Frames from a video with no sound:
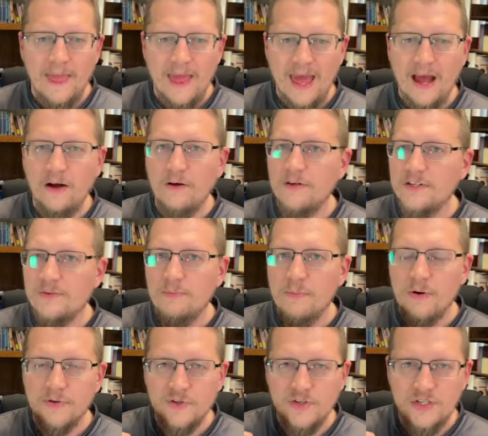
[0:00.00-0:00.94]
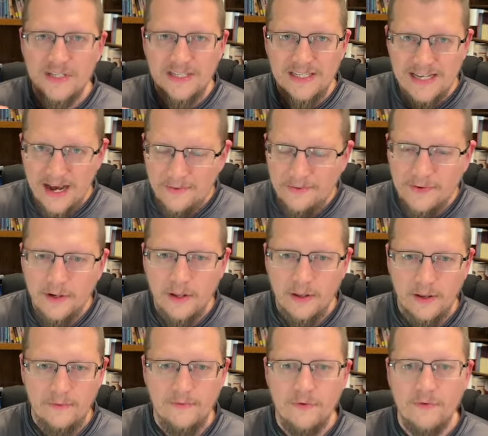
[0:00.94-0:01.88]
Hell is most
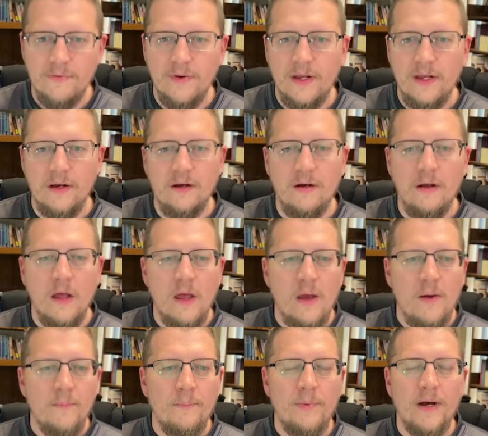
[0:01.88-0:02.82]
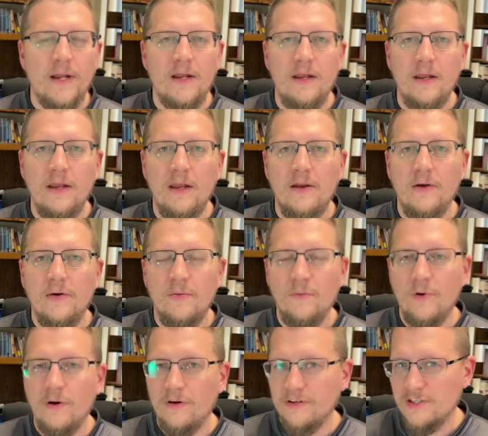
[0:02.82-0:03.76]
definitely for real, but
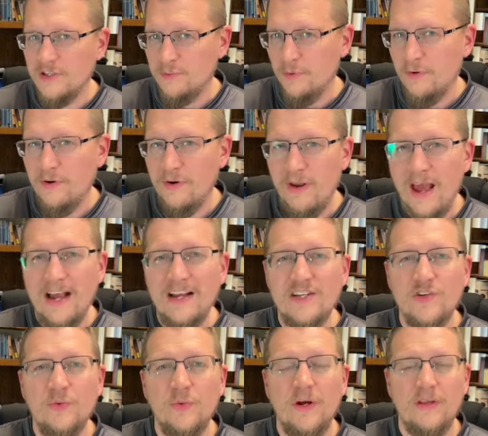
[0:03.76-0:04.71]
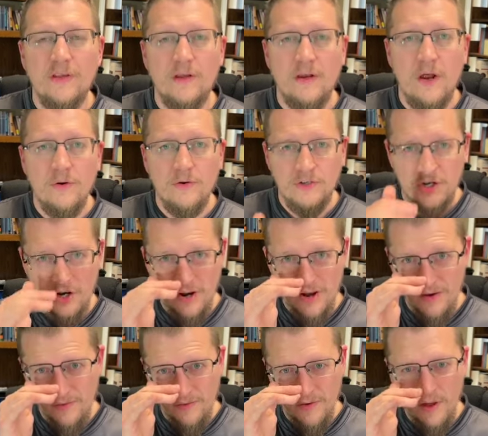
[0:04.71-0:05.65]
we'll explore next week the notion
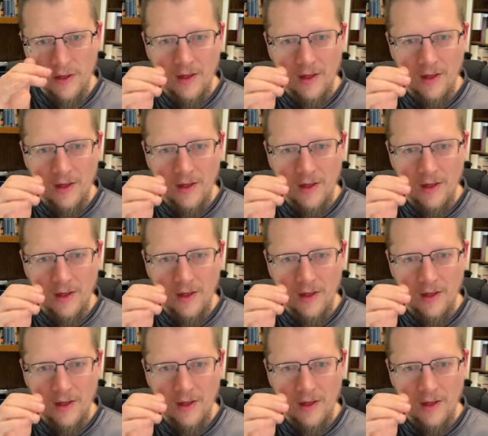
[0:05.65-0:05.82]
of